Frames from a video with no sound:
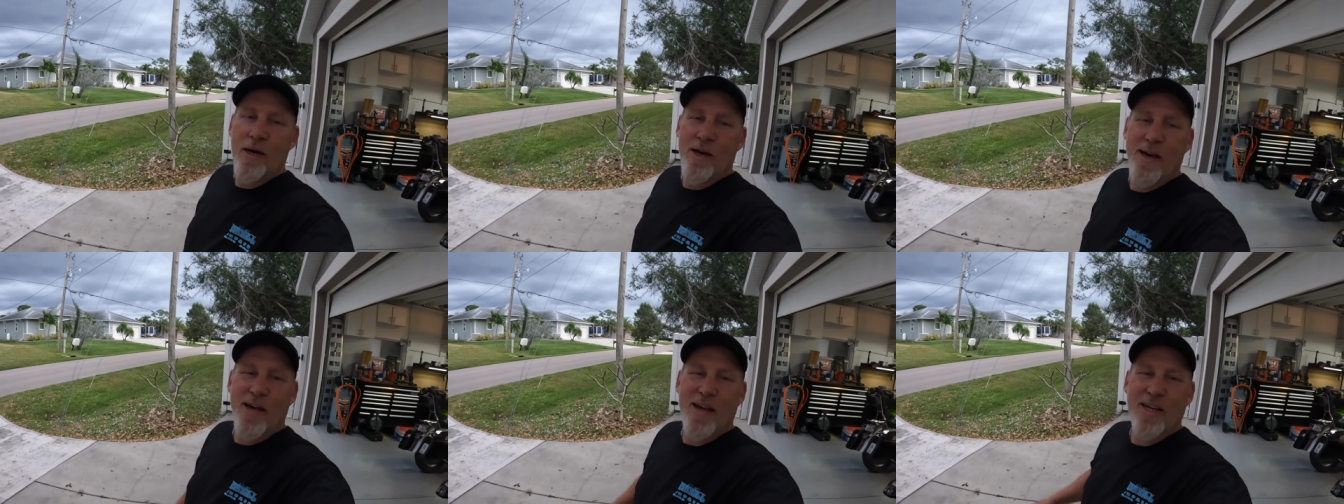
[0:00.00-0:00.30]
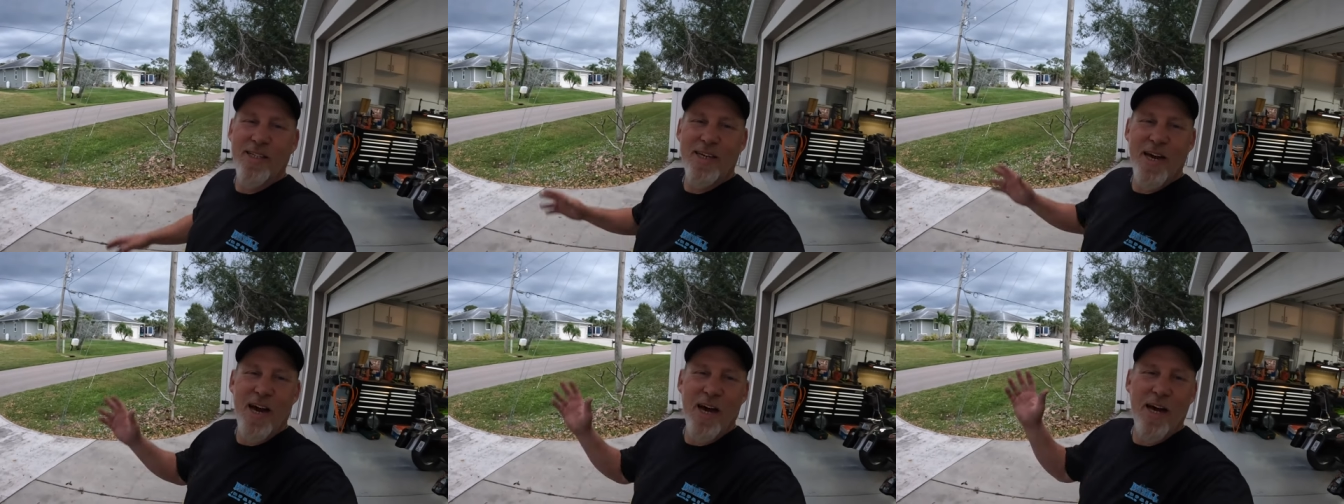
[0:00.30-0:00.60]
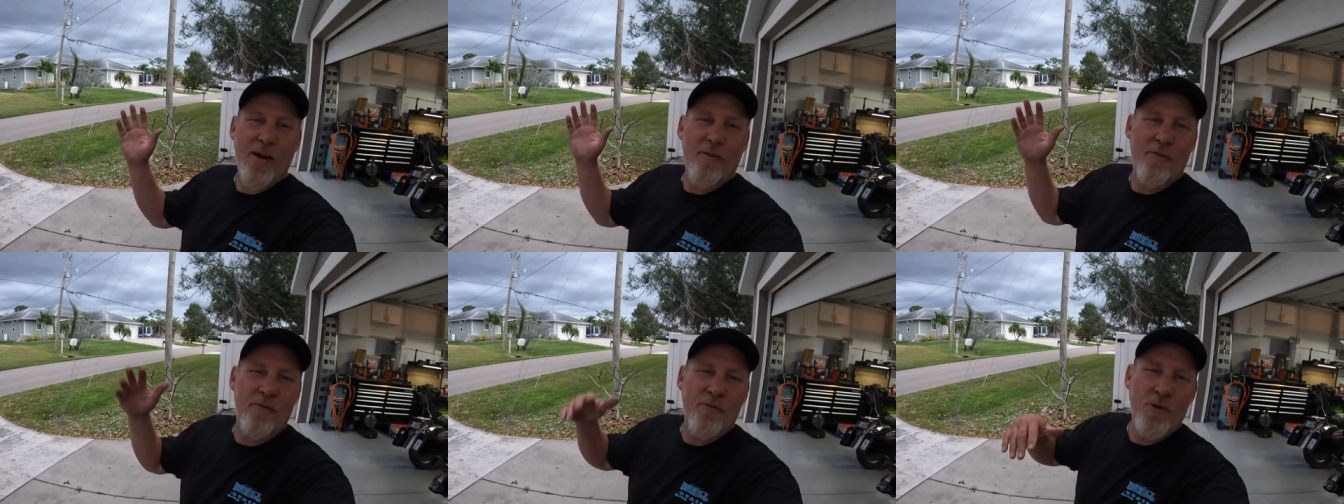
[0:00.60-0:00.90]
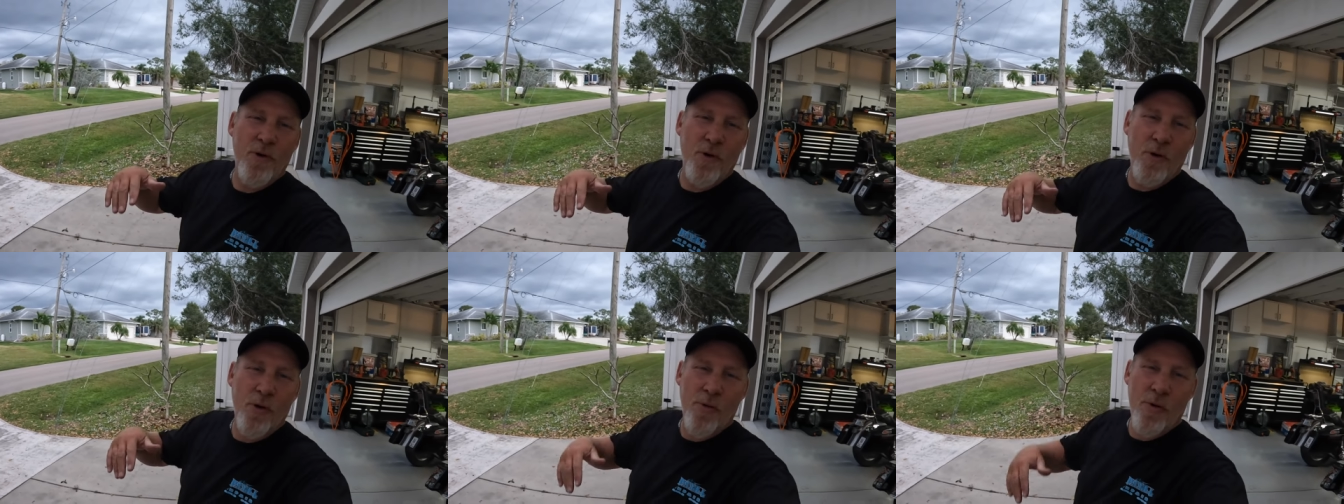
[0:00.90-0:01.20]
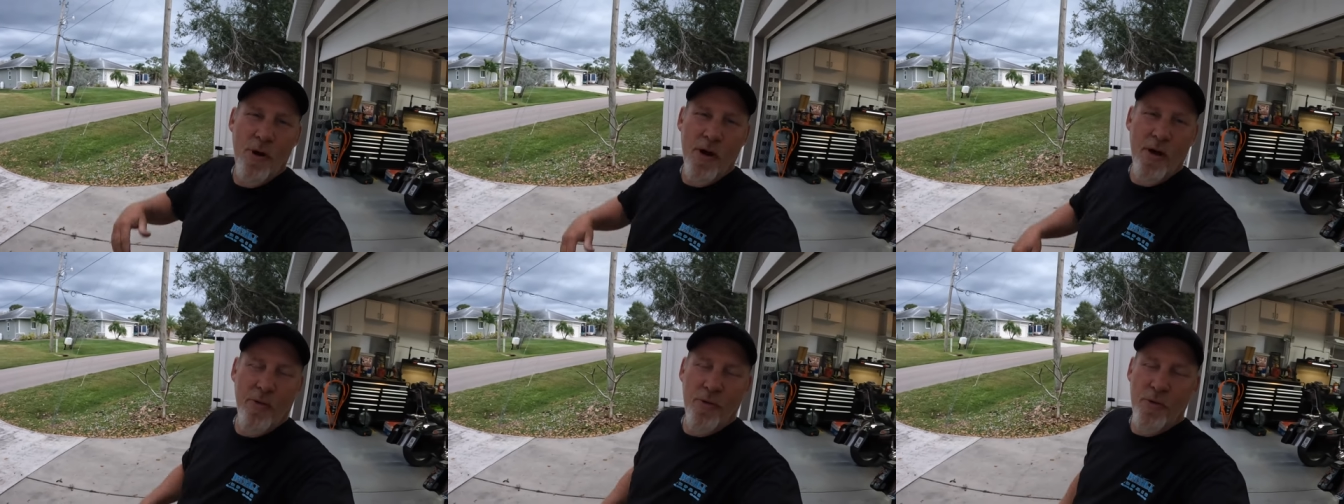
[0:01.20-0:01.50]
Got a tank of fuel
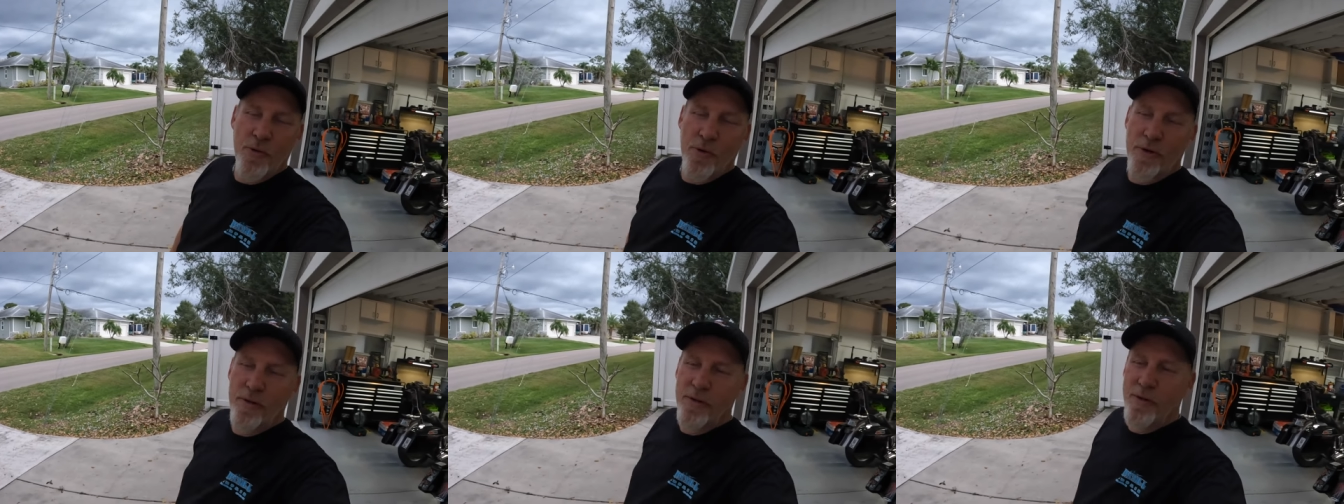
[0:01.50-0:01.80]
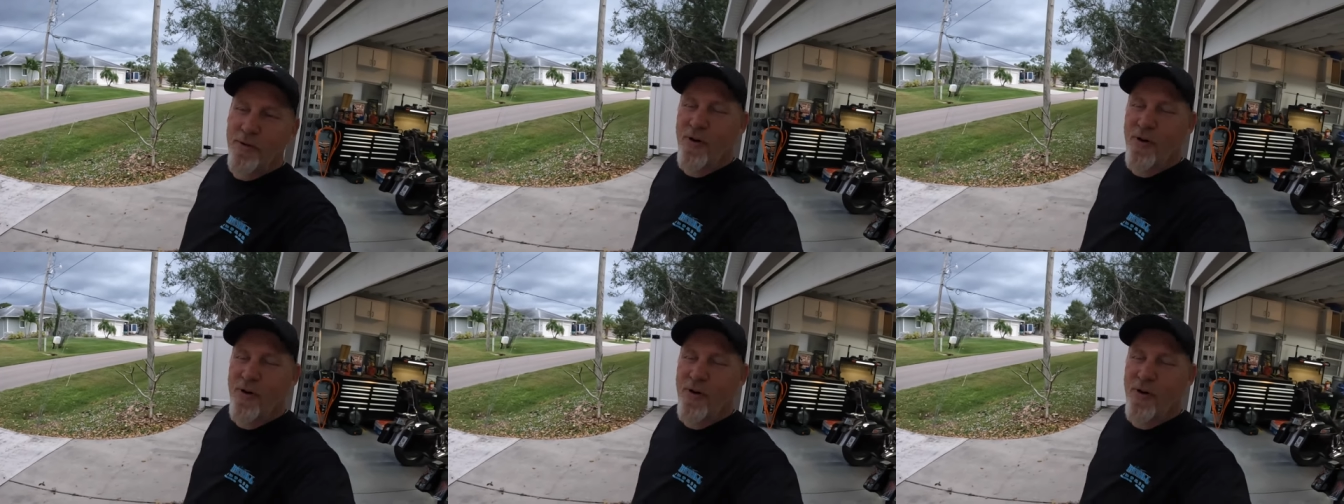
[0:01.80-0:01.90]
ran through it.